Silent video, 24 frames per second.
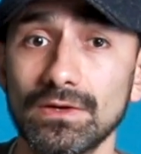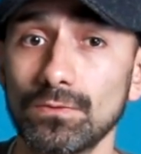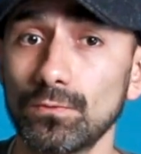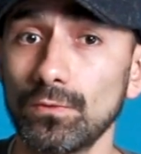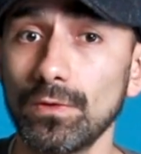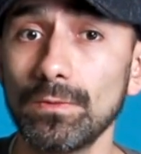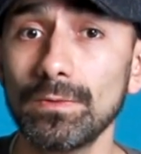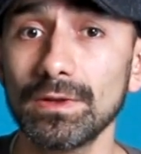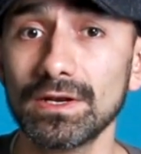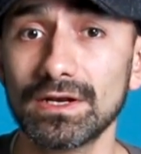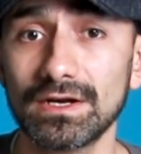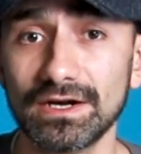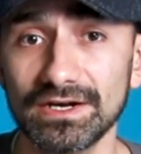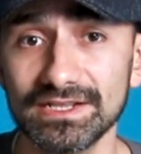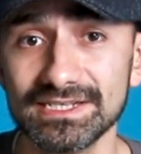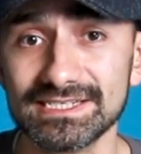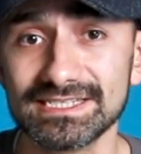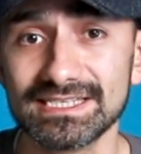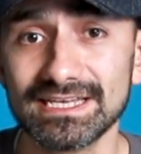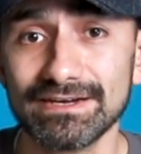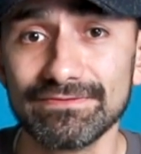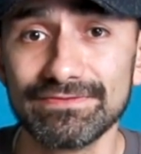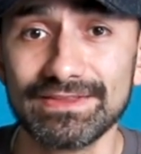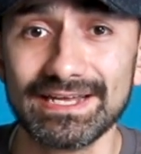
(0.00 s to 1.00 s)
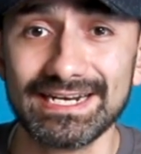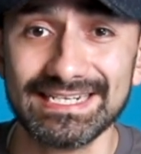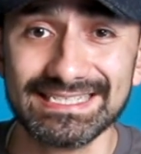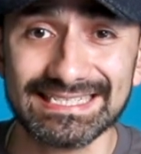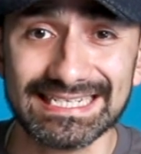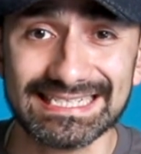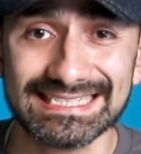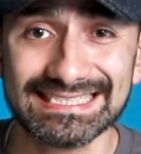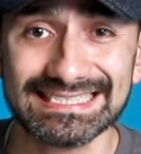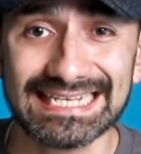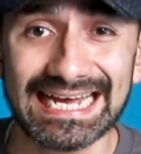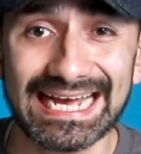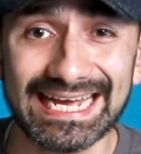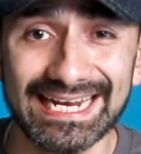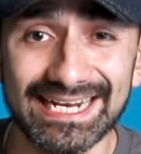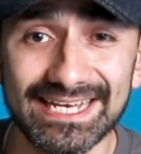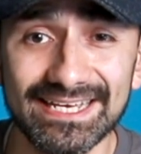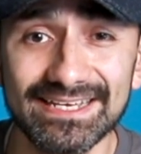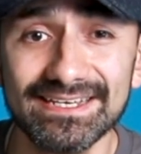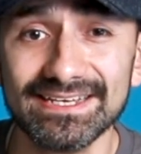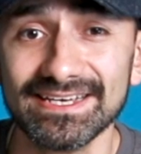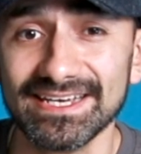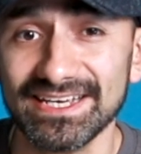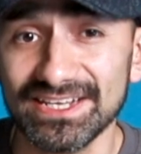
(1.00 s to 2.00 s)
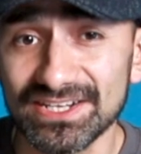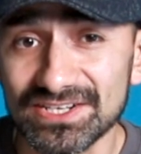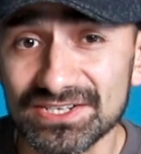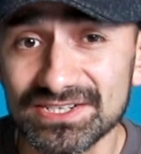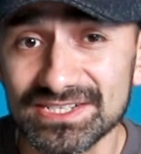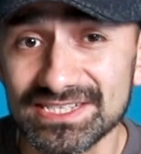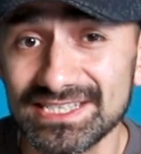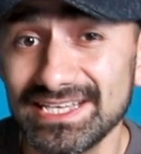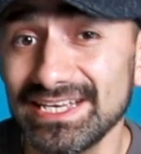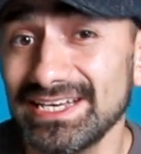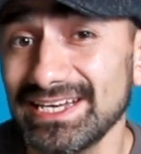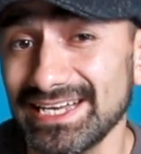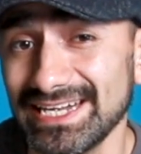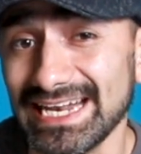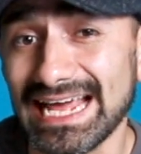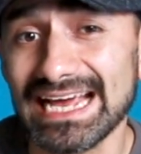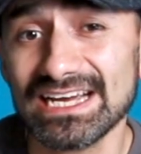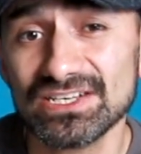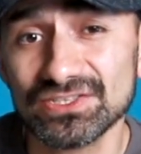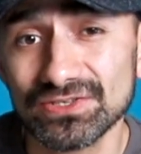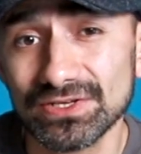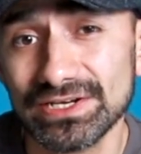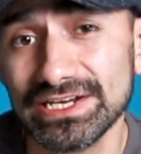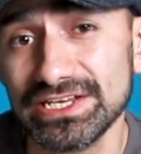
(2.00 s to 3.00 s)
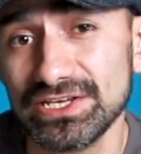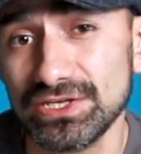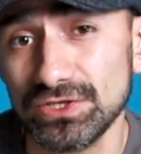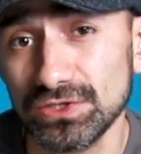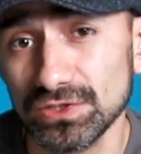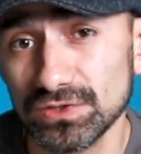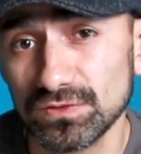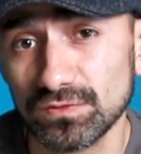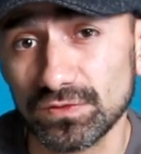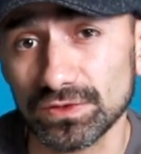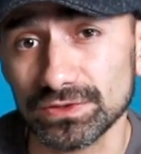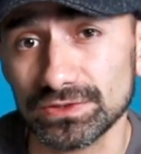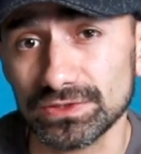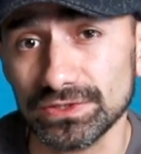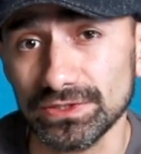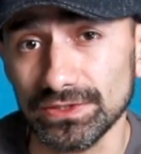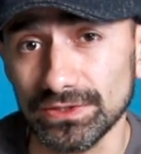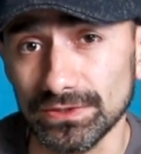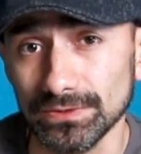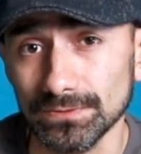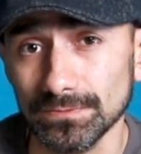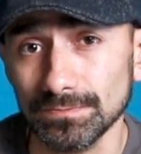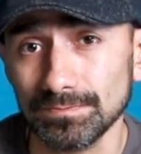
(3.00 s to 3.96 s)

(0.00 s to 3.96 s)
We will learn stuff that is exciting, interesting, and actually useful to you.